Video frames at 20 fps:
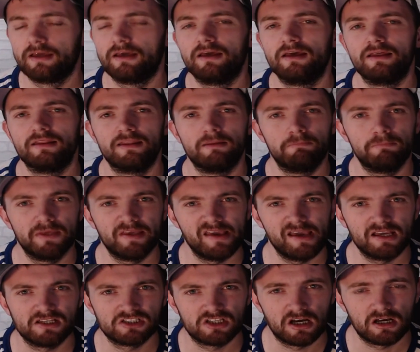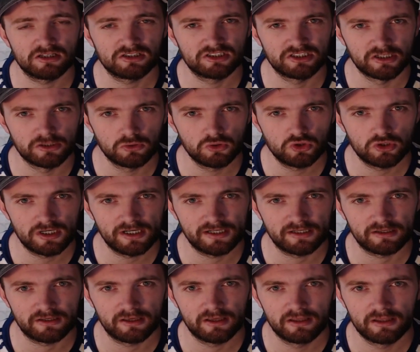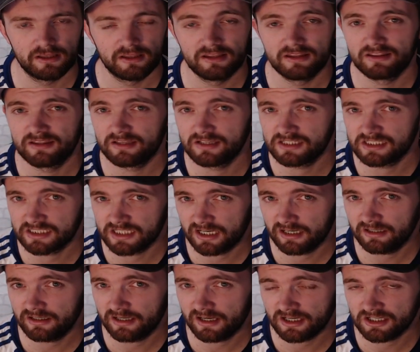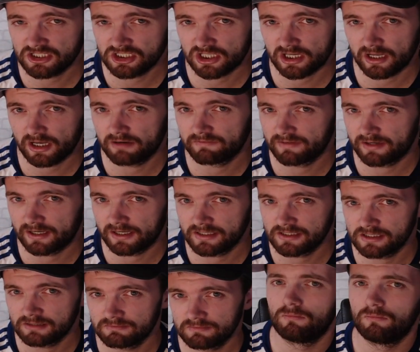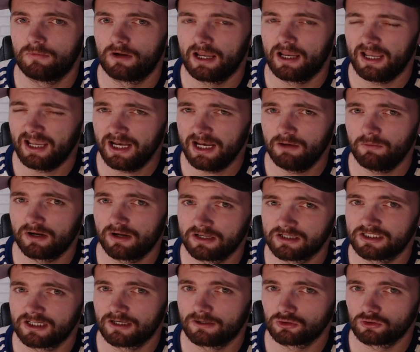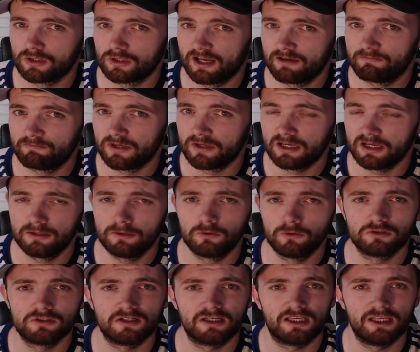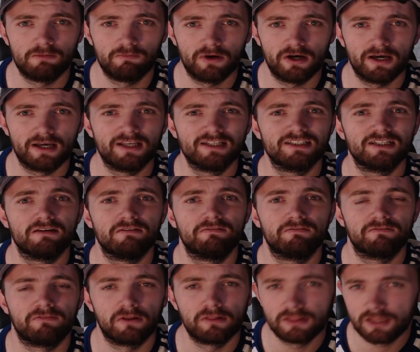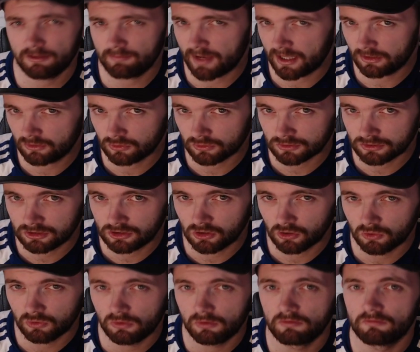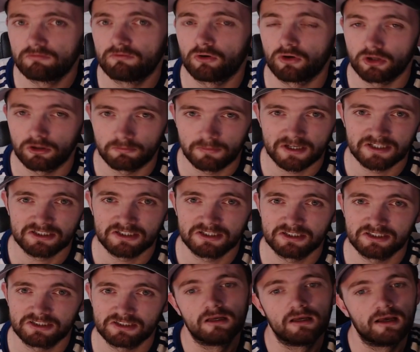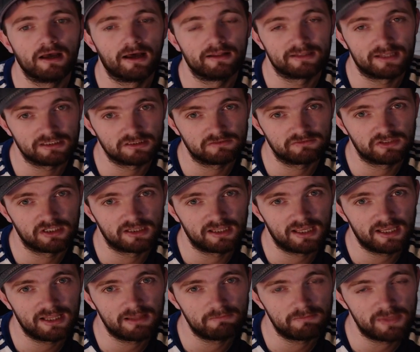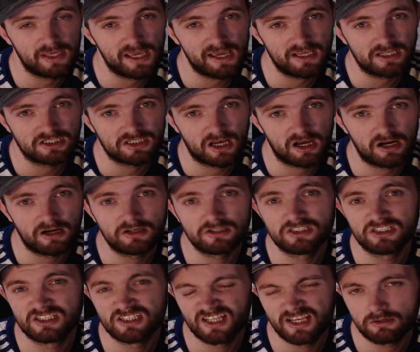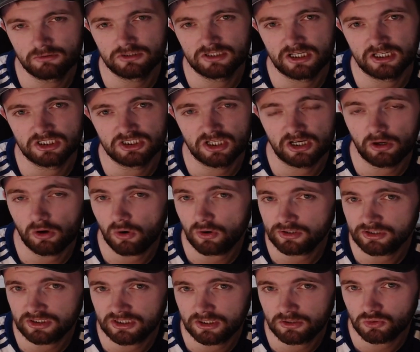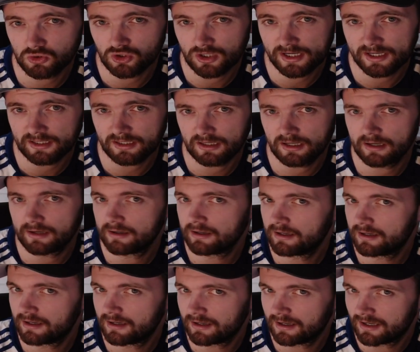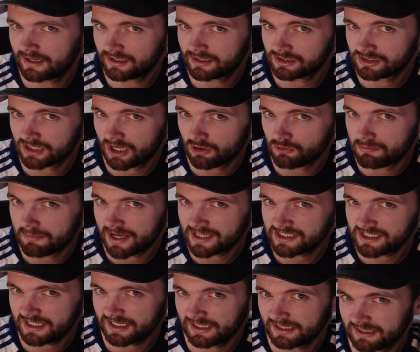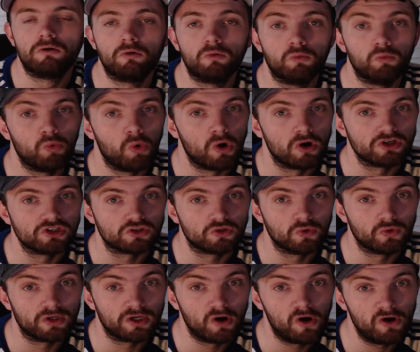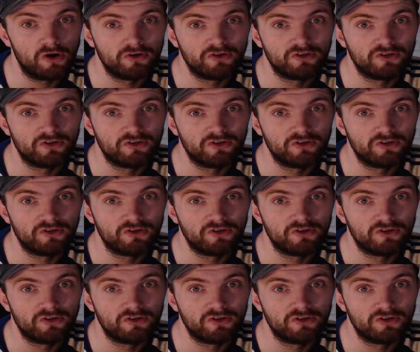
the B S R sales rank, the selling history of an item. Anyone that sells on F B A knows that Keepa is a fundamental tool for your business. And as of today, the B S R sales history or sales rank is now missing. What is going on?